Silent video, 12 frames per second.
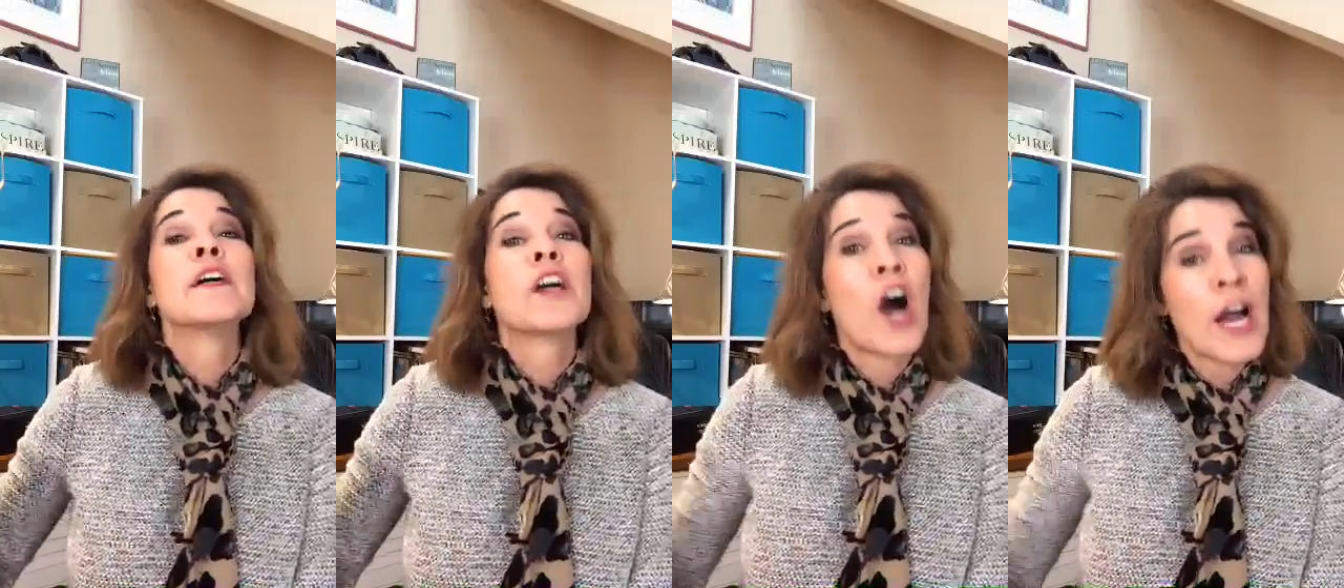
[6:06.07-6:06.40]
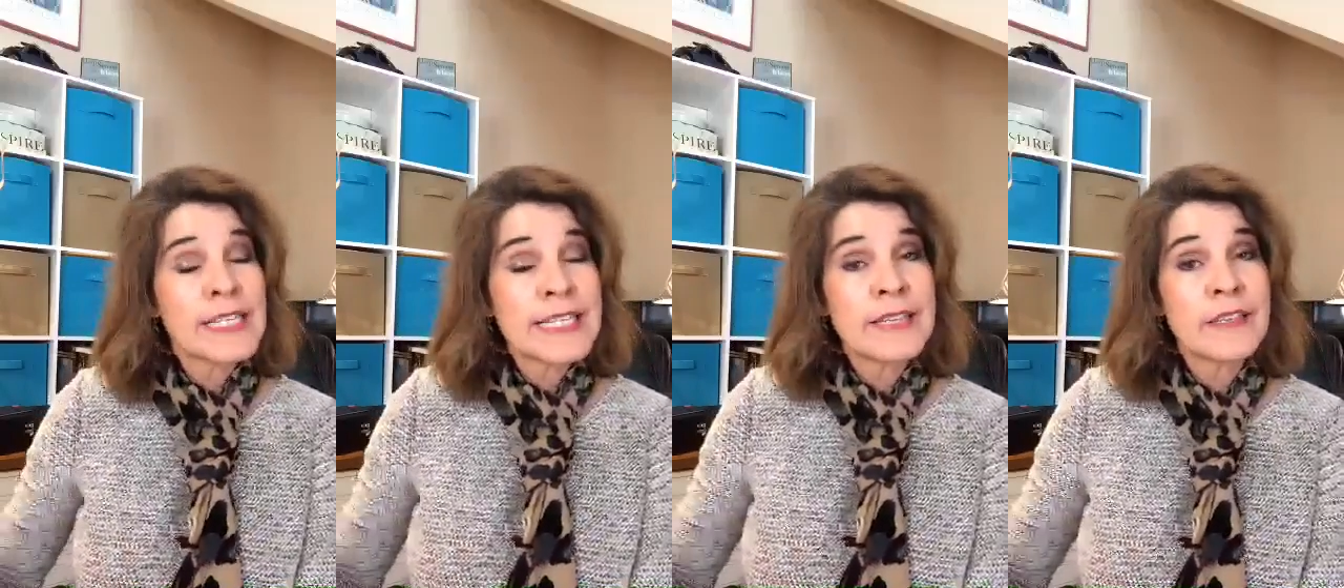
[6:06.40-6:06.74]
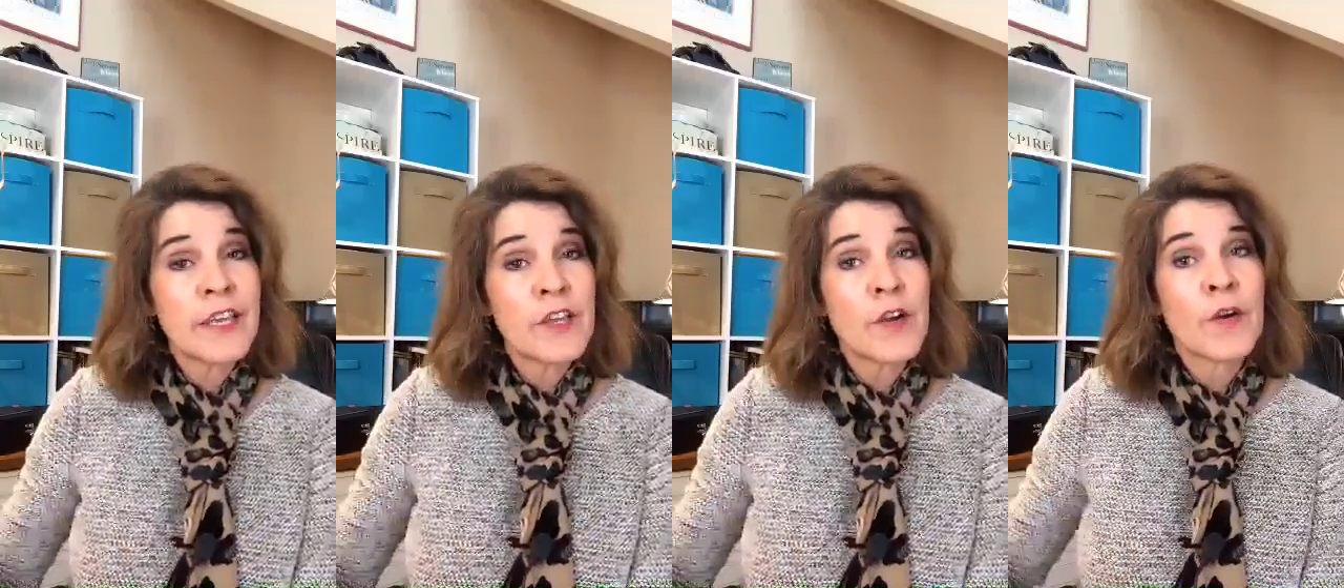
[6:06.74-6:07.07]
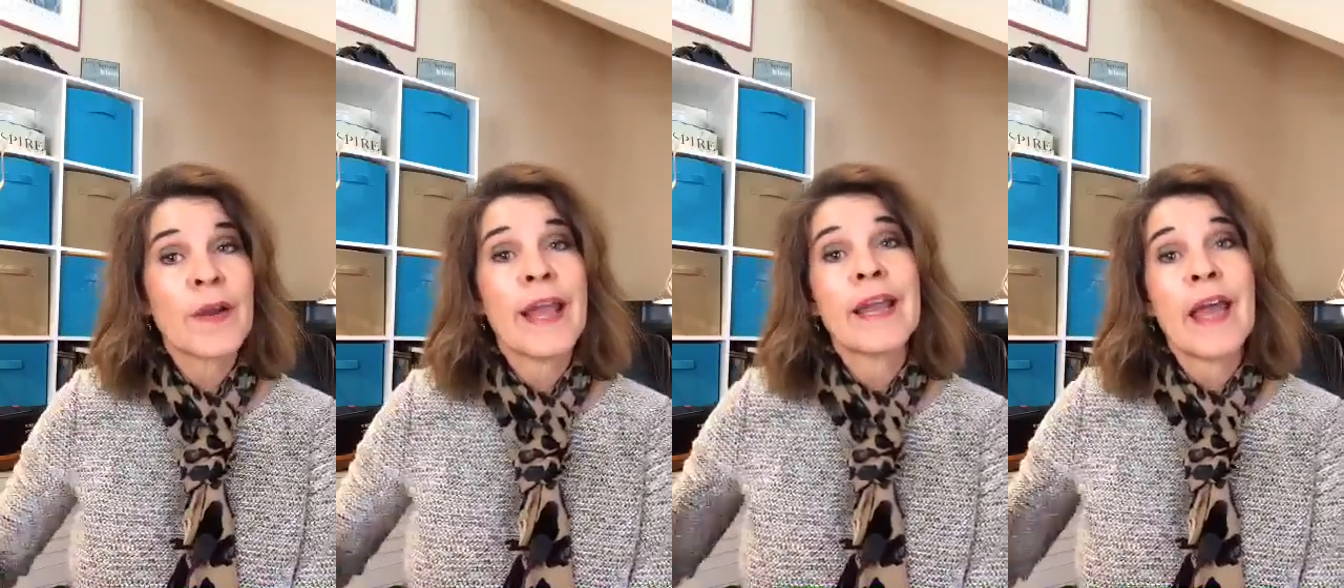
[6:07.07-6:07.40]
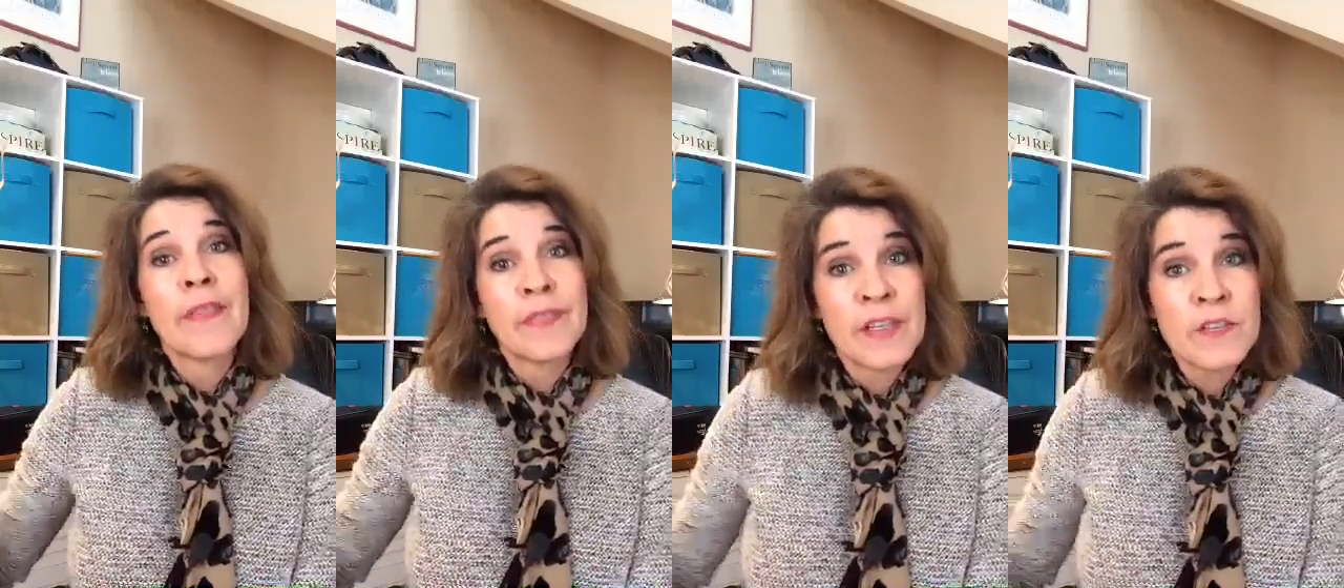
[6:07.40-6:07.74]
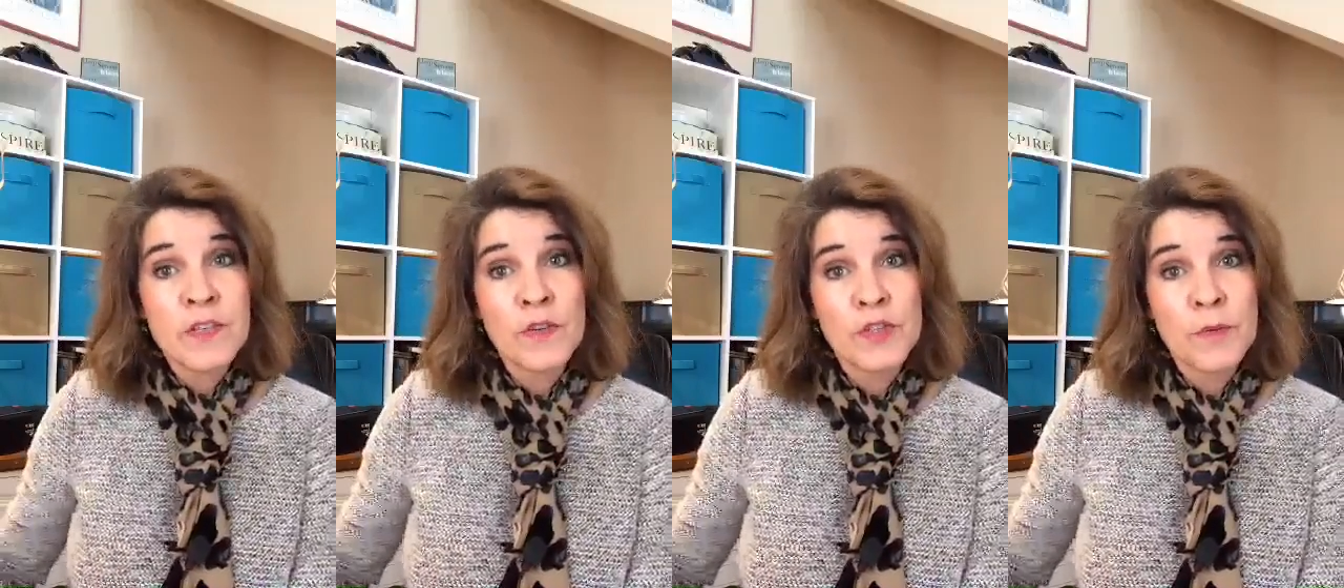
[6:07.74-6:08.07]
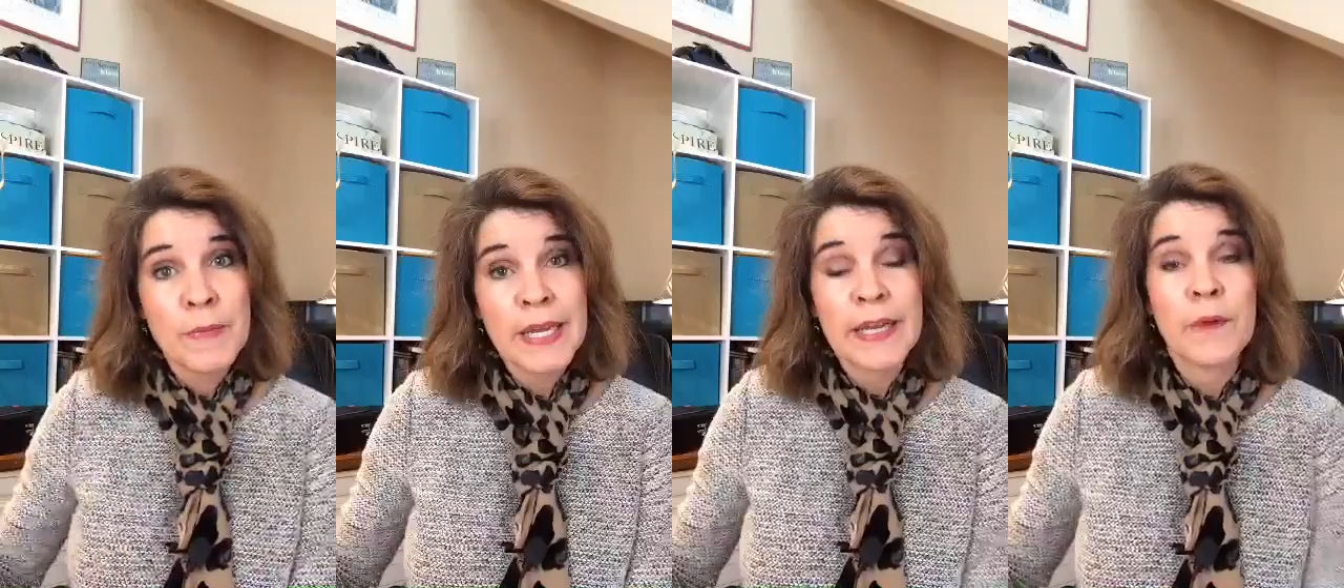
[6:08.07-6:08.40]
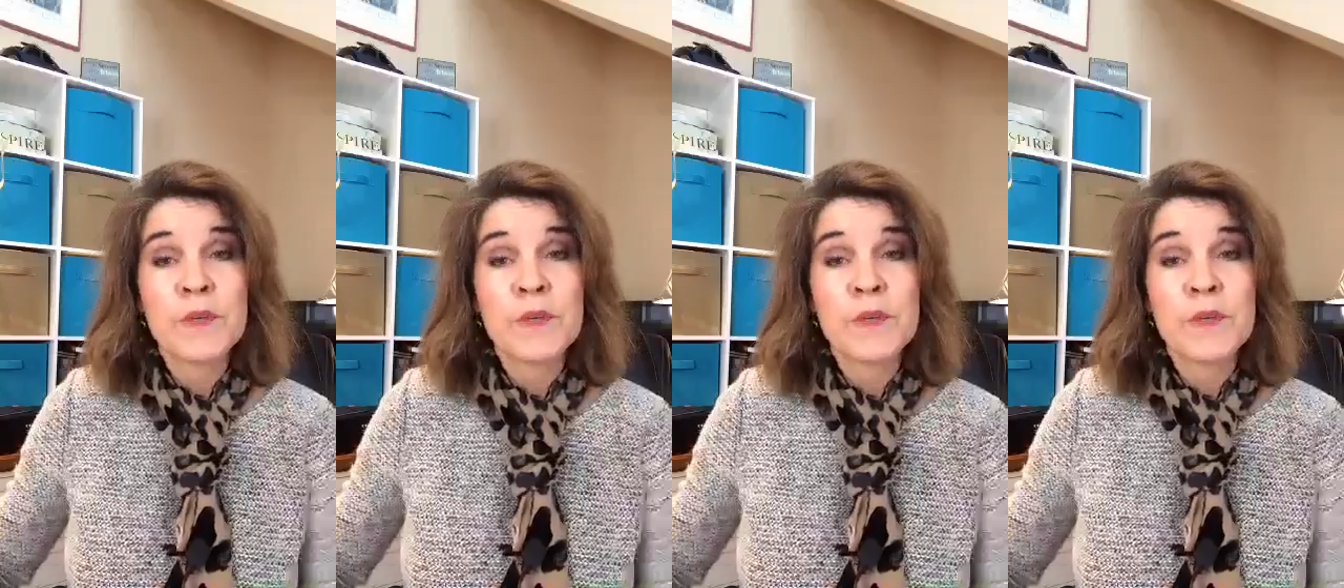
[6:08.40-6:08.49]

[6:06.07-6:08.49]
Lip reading: content that you create, and then social media.